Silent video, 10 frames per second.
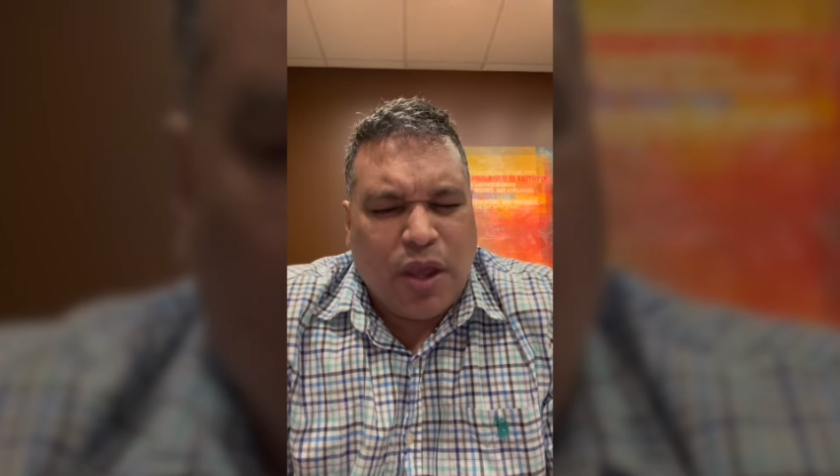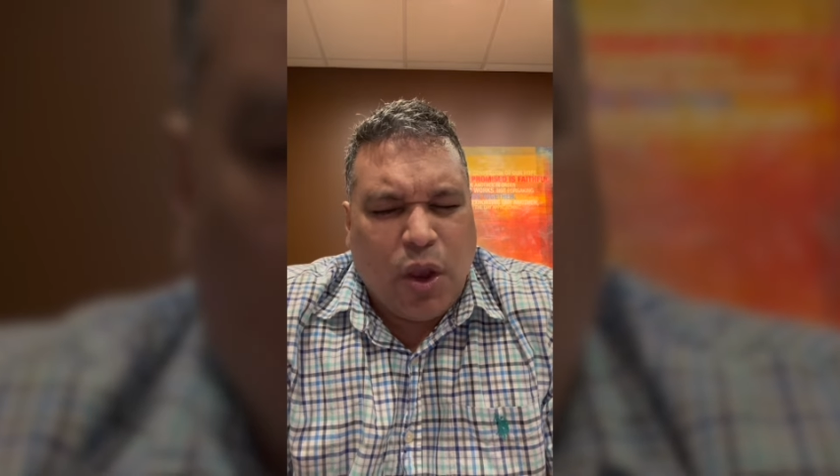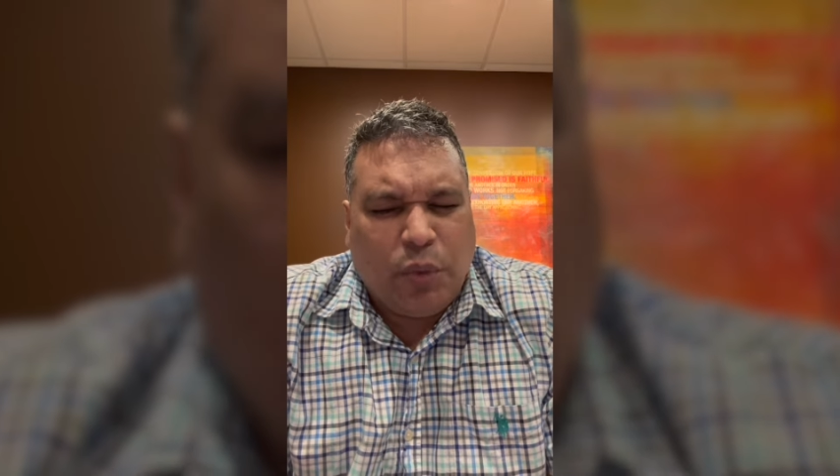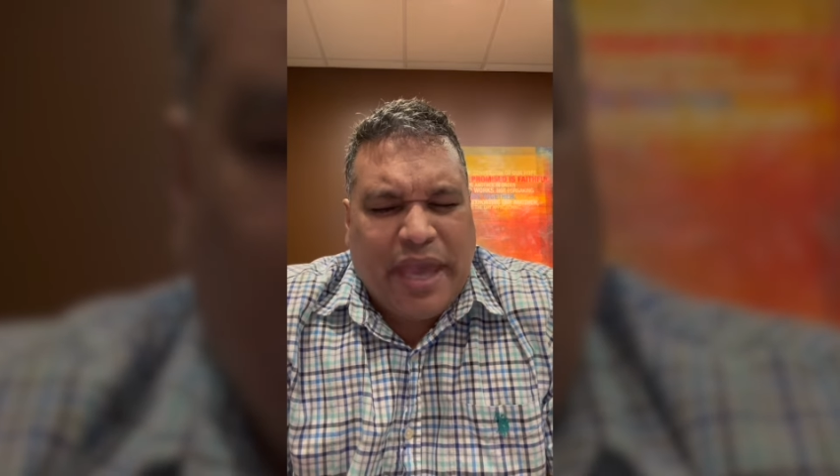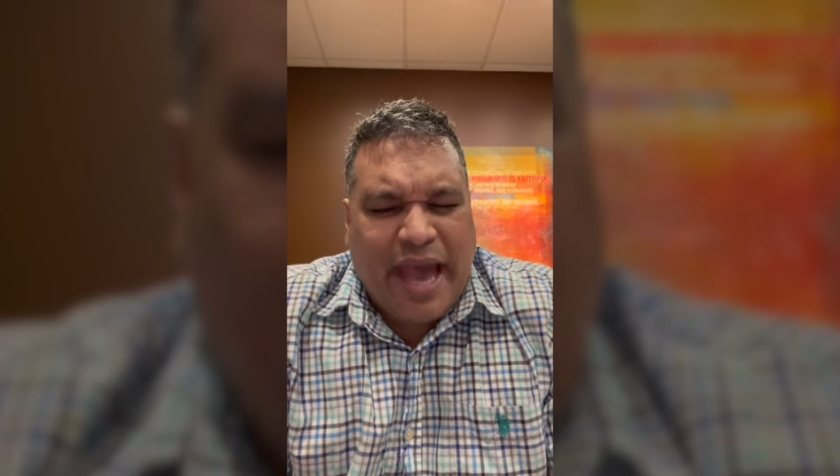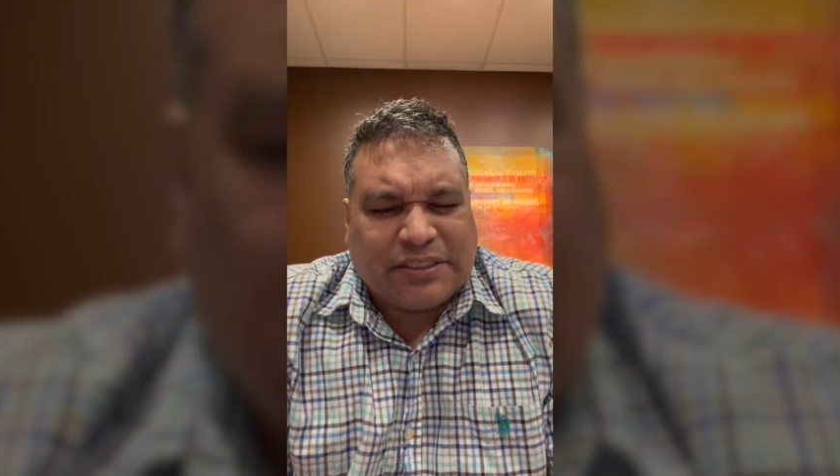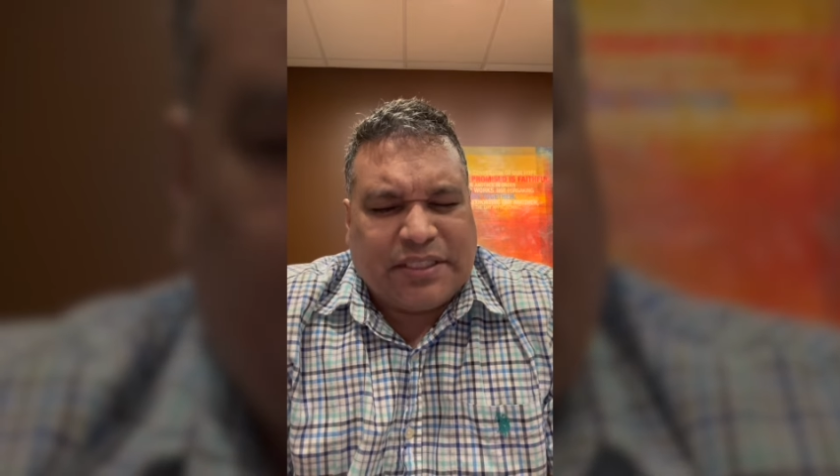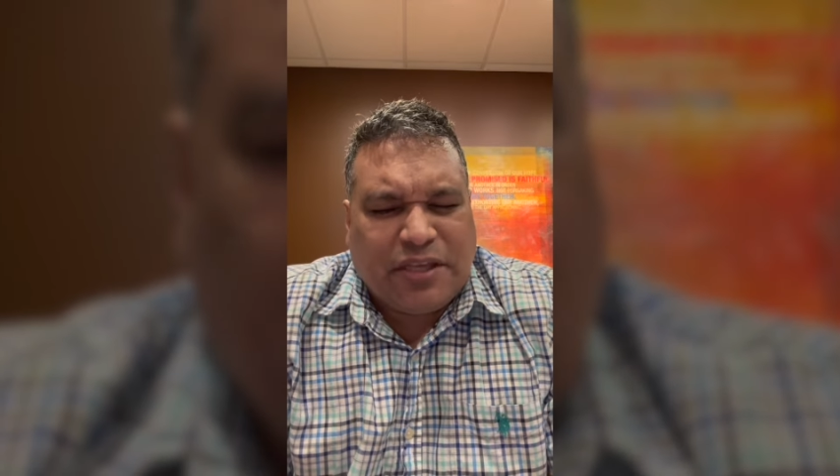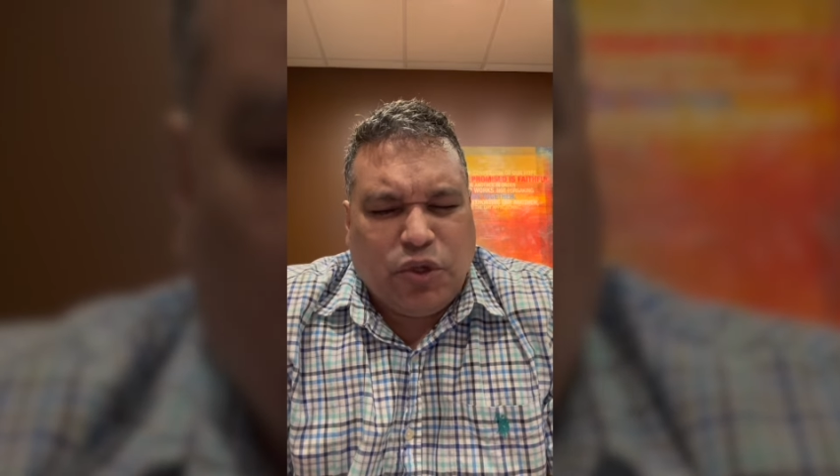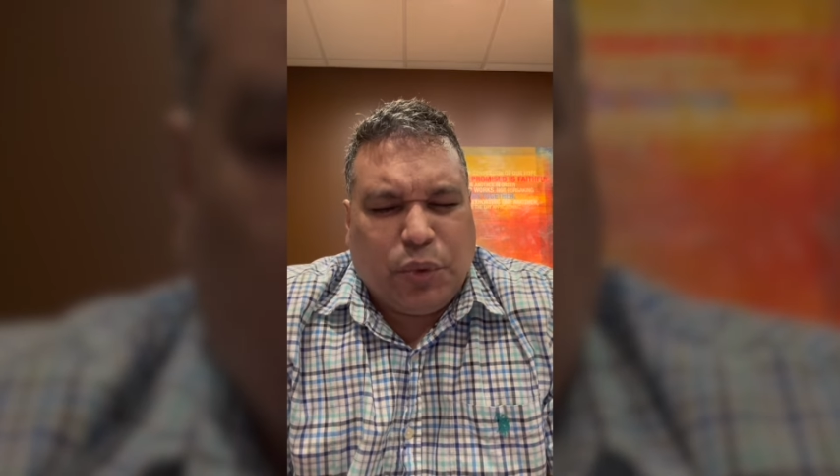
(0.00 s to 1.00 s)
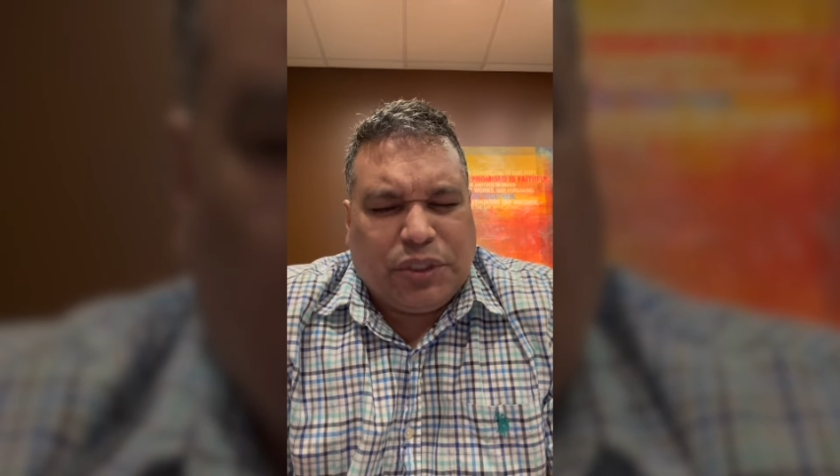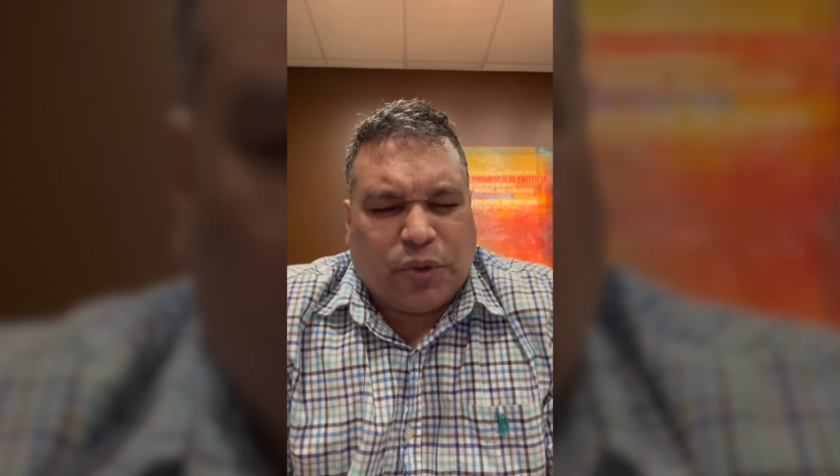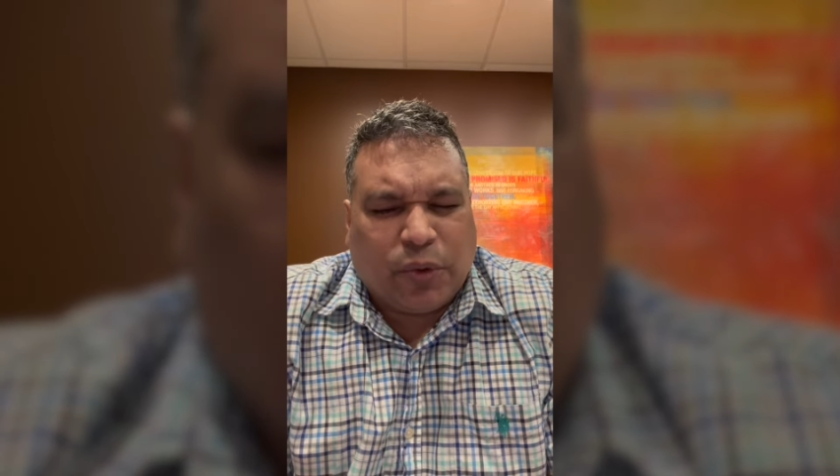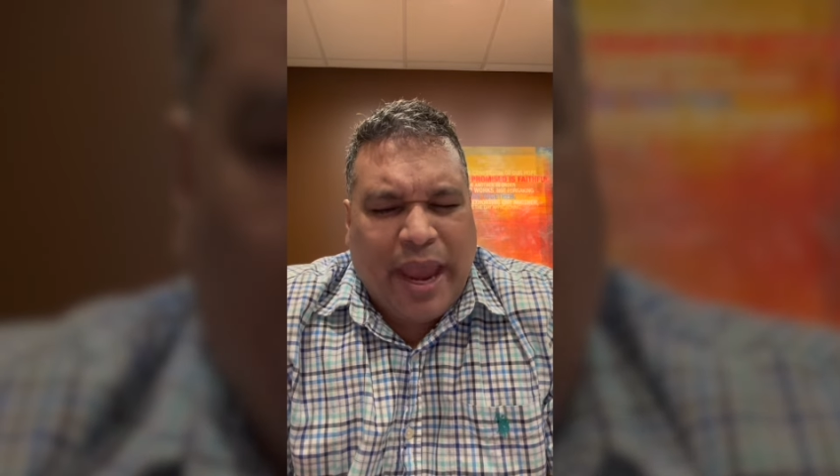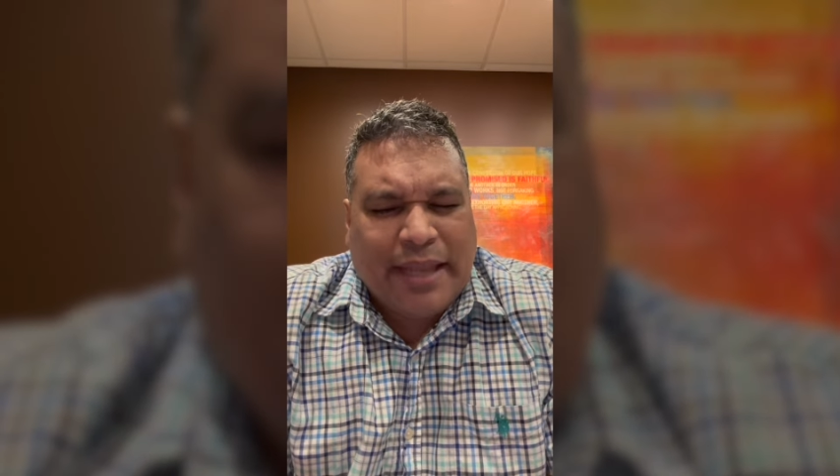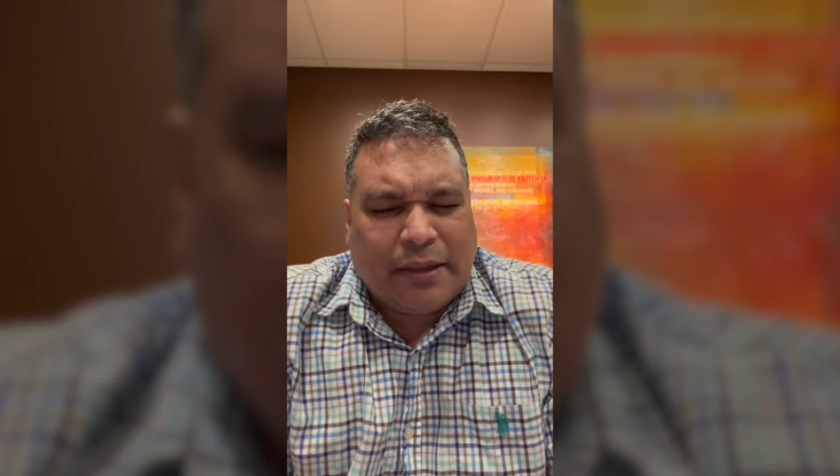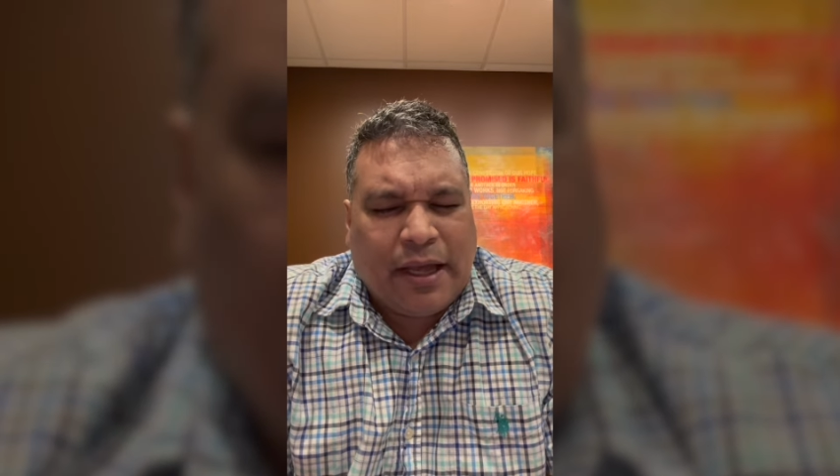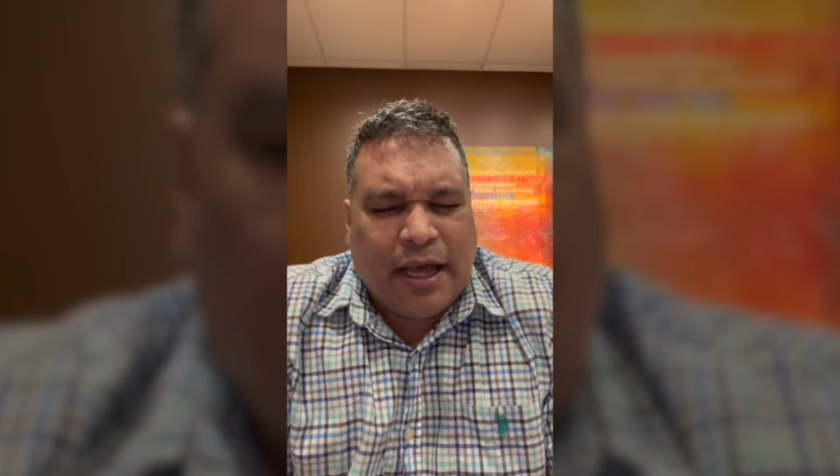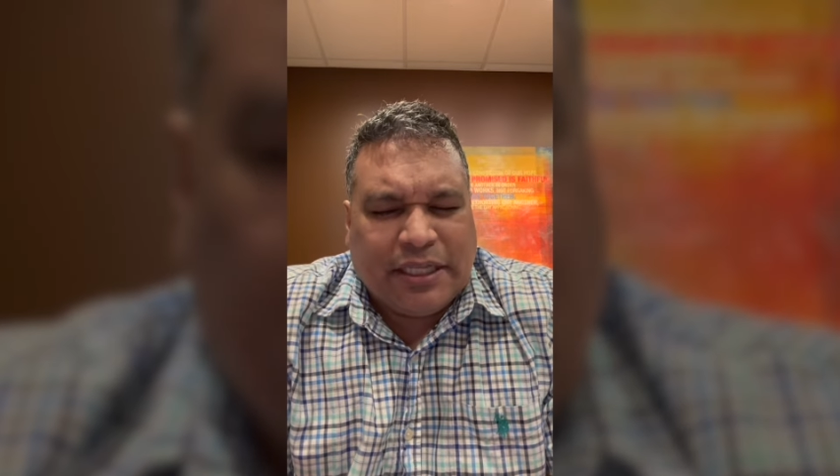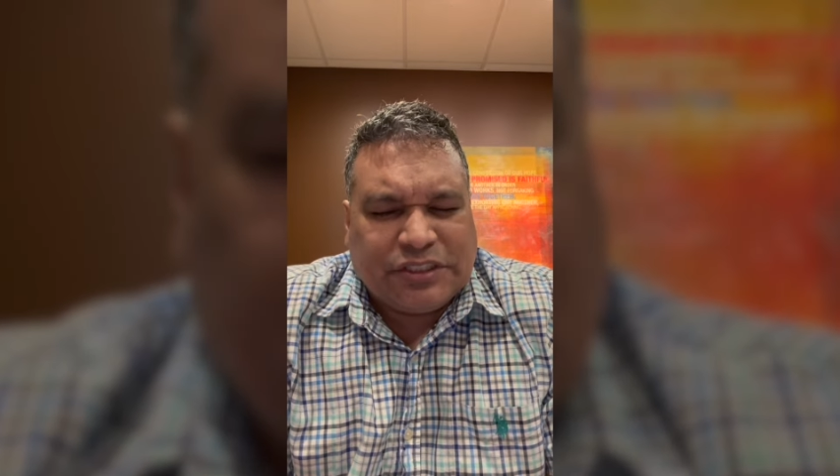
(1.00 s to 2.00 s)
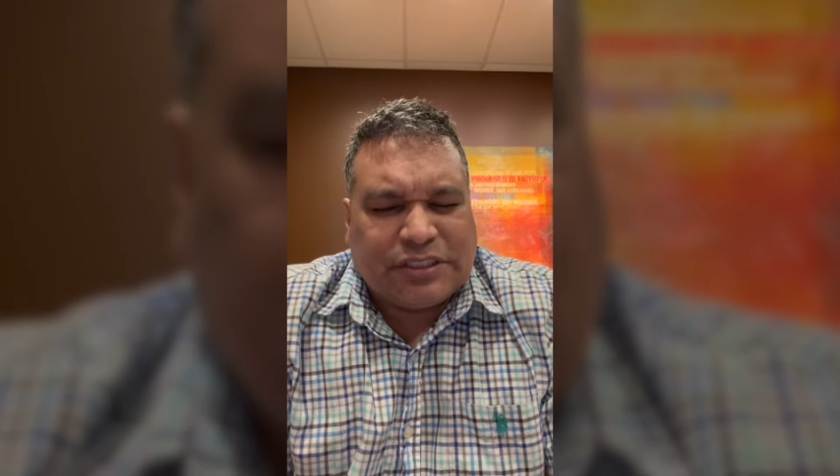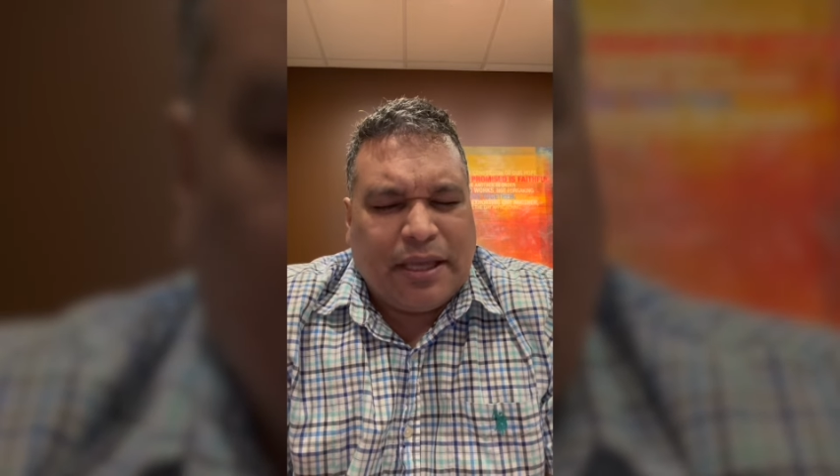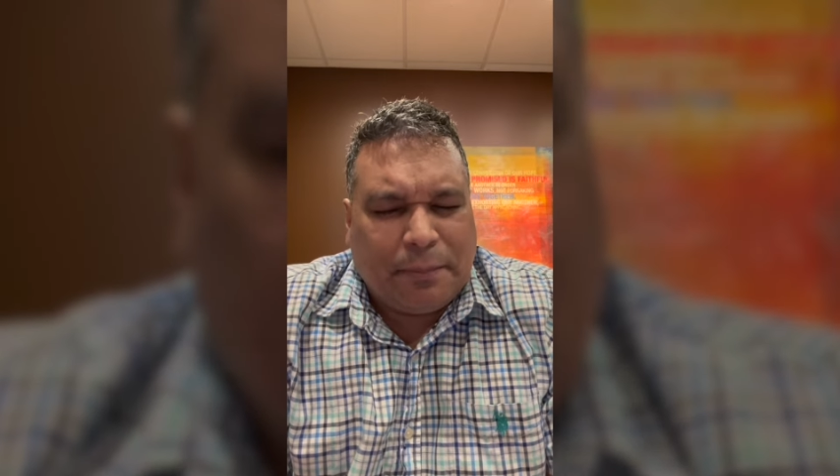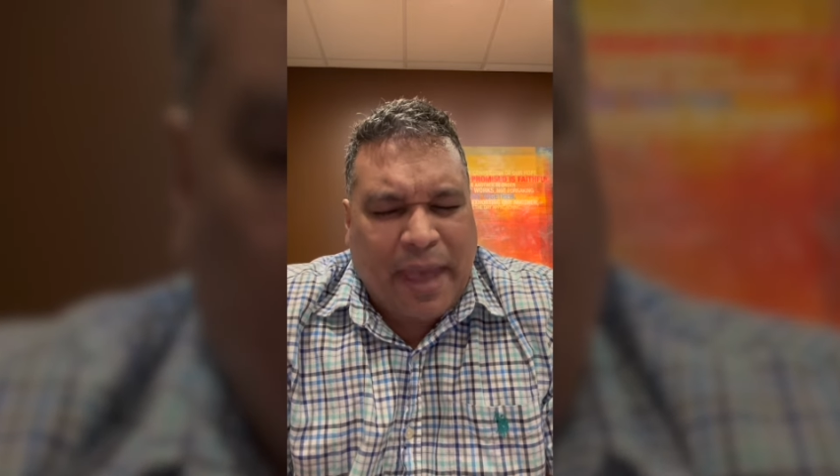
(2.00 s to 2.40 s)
We ask that you would grant us